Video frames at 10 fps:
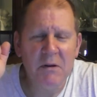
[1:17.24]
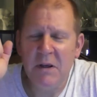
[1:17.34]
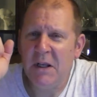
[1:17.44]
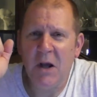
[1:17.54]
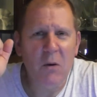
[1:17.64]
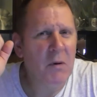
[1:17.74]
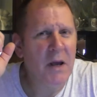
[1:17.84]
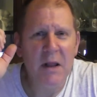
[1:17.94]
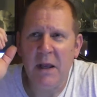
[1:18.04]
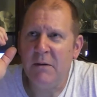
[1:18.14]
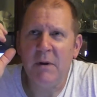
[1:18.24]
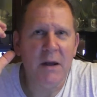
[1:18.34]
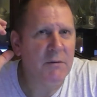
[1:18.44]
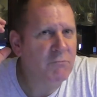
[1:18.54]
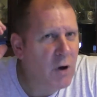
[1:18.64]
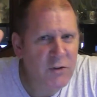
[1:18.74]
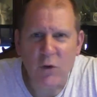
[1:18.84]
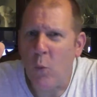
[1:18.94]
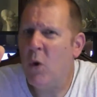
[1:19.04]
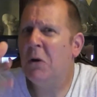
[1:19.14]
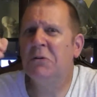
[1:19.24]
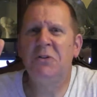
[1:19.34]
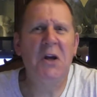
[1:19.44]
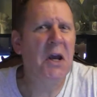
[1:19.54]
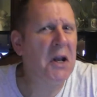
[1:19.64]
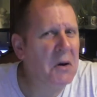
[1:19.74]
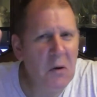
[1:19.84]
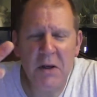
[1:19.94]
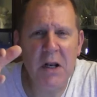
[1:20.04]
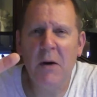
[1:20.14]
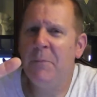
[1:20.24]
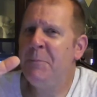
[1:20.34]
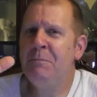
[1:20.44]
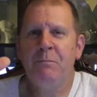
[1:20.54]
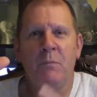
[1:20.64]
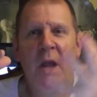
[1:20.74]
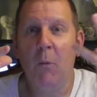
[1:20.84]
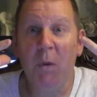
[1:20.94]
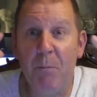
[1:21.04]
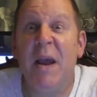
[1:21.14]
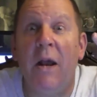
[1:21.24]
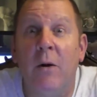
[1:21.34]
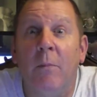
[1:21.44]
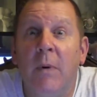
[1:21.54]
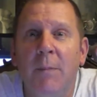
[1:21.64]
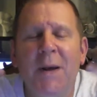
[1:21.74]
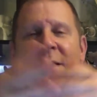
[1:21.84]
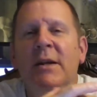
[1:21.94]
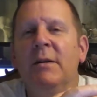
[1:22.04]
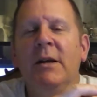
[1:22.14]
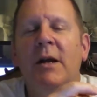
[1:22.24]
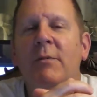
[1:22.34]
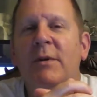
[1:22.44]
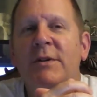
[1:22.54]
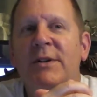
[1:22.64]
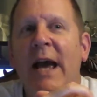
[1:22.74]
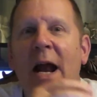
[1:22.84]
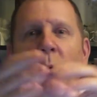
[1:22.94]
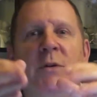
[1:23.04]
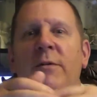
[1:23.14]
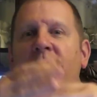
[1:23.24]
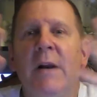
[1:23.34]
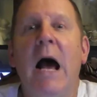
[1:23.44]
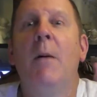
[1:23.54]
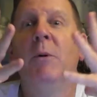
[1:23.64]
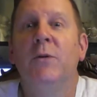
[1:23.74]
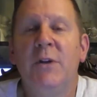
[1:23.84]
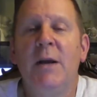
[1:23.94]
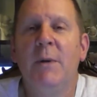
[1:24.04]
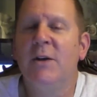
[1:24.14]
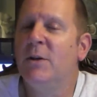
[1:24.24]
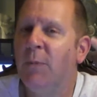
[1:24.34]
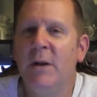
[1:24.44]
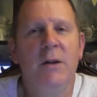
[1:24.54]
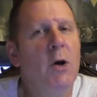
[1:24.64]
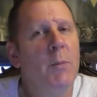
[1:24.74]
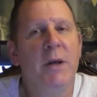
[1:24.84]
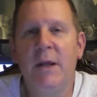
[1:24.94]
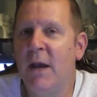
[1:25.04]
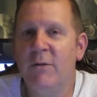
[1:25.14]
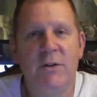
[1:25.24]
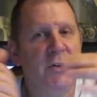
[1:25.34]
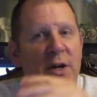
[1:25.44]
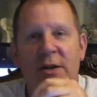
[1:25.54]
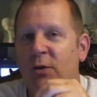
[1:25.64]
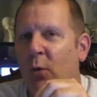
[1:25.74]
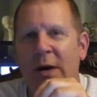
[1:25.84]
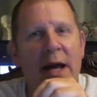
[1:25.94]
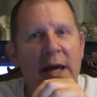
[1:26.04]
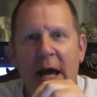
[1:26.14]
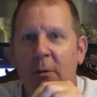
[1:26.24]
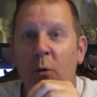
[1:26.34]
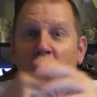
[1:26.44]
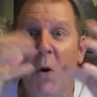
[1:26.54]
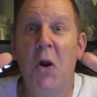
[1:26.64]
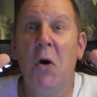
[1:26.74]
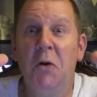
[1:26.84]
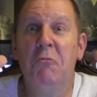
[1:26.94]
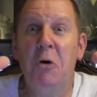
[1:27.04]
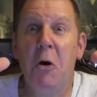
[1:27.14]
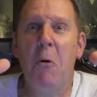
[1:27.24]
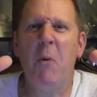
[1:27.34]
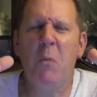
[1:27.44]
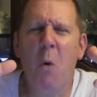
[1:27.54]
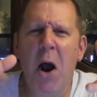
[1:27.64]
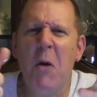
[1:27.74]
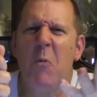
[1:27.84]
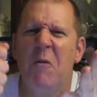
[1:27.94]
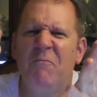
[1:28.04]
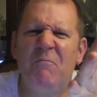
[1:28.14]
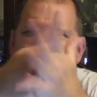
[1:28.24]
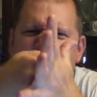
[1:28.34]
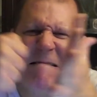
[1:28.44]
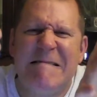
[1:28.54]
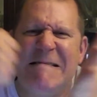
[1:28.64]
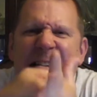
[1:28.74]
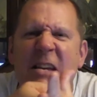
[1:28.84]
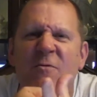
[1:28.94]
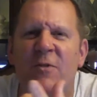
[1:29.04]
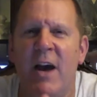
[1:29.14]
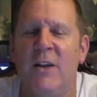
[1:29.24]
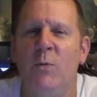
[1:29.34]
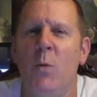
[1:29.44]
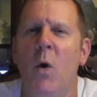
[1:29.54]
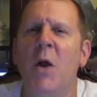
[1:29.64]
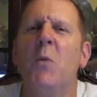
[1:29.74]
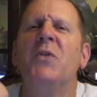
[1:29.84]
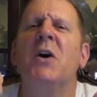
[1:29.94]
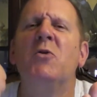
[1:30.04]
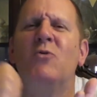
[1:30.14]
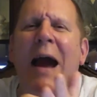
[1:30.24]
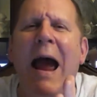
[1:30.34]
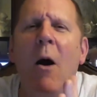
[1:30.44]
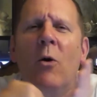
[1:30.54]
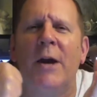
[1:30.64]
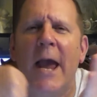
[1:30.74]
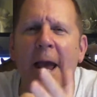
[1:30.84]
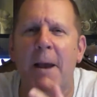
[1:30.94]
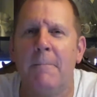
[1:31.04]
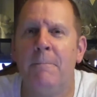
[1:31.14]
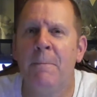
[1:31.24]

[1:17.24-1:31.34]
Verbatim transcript: you know, and, and uh, Russell Wilson, and all, you know, and we beat them. Not that you know the Seattle was a phenomenal team last year, but nobody gave us a chance to win that game. And we went on the road. We won it with freaking defense. We won it with a ground game.